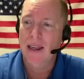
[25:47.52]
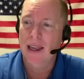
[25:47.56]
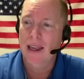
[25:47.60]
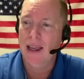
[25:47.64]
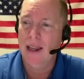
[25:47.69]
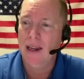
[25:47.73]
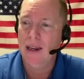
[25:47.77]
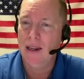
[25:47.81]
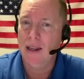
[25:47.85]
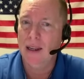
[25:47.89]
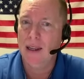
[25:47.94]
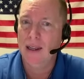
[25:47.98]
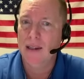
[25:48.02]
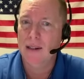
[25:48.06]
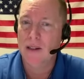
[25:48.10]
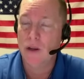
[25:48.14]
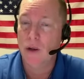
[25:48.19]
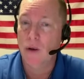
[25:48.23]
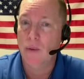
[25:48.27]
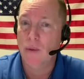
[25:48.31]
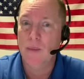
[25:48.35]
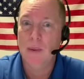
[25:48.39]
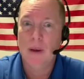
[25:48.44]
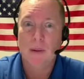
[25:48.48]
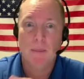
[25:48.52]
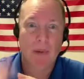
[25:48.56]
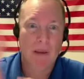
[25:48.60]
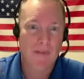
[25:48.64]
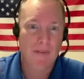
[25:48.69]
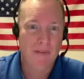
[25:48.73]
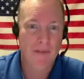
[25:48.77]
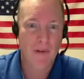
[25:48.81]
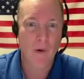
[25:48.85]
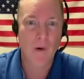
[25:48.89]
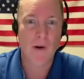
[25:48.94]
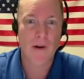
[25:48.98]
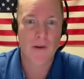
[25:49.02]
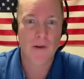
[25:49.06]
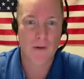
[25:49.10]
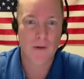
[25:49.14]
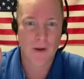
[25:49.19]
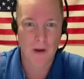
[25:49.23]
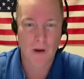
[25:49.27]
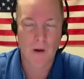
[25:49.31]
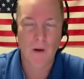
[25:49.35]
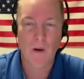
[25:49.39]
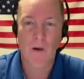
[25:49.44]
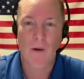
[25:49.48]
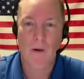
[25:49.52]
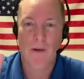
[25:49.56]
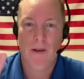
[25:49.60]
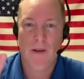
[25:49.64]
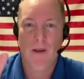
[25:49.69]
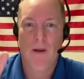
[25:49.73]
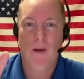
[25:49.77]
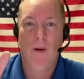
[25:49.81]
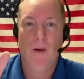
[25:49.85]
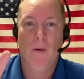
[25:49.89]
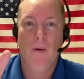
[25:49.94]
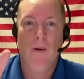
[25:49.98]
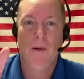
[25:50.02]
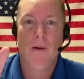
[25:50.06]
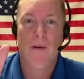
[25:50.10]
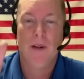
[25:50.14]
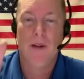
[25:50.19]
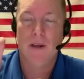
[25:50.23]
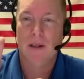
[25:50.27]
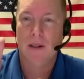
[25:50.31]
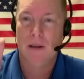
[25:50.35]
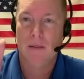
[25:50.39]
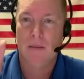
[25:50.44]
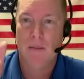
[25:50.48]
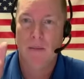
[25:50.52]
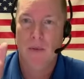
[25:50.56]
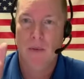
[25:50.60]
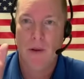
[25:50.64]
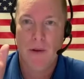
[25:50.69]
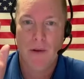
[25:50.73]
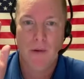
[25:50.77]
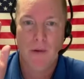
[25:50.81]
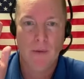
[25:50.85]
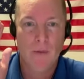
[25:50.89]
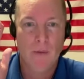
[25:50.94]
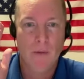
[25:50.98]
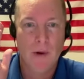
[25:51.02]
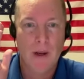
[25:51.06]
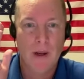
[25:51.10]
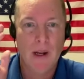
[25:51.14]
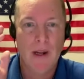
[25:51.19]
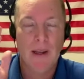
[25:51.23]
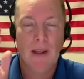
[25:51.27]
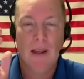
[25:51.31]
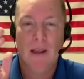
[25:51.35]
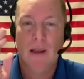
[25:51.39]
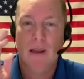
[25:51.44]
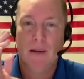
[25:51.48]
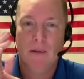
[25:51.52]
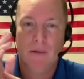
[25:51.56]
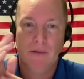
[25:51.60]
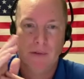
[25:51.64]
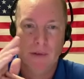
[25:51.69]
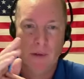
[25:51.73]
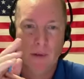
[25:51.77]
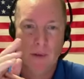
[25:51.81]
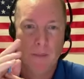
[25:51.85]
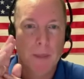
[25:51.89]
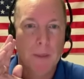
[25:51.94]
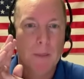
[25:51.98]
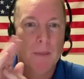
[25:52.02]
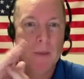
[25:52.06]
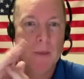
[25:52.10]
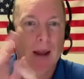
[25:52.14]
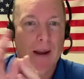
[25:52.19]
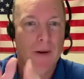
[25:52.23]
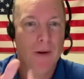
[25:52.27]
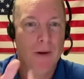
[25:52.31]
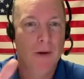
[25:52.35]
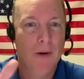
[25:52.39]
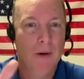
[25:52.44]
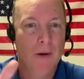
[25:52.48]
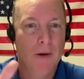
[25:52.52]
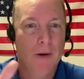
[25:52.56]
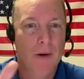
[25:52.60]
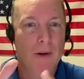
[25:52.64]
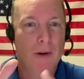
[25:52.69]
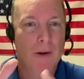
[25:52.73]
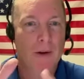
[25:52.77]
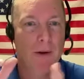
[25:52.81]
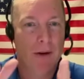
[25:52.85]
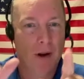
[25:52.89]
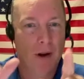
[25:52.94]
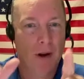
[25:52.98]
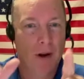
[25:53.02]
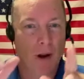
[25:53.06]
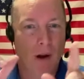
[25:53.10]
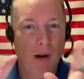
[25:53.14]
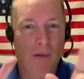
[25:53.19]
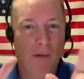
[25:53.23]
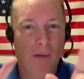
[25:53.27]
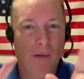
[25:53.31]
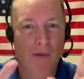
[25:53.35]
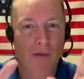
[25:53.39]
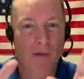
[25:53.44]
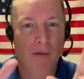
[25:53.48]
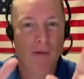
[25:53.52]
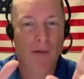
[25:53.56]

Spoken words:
And so before you go, though, you really, I know you're an officer, right?